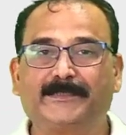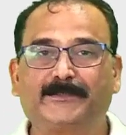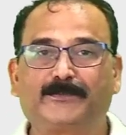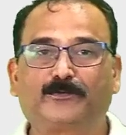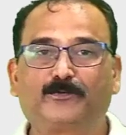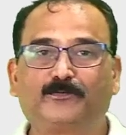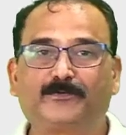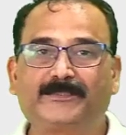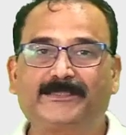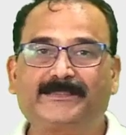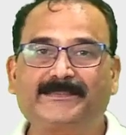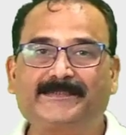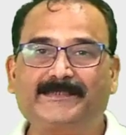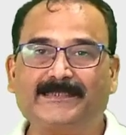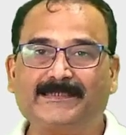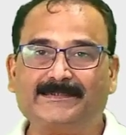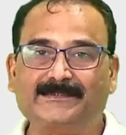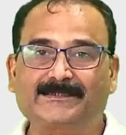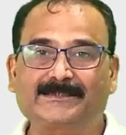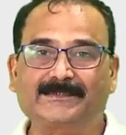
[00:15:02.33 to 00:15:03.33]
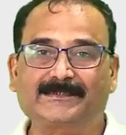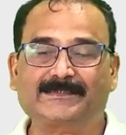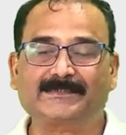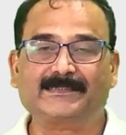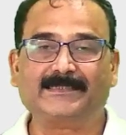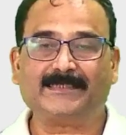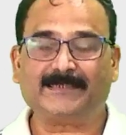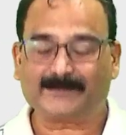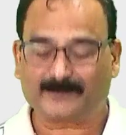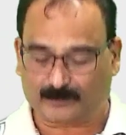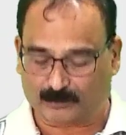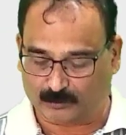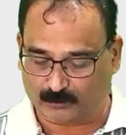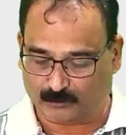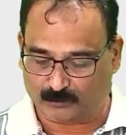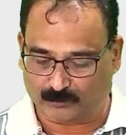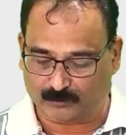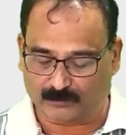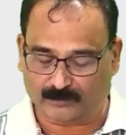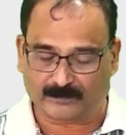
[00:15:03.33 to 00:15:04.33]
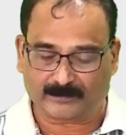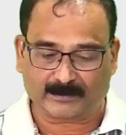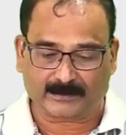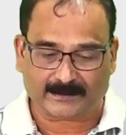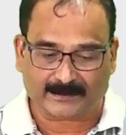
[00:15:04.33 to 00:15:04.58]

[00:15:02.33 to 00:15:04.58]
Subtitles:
to redress and to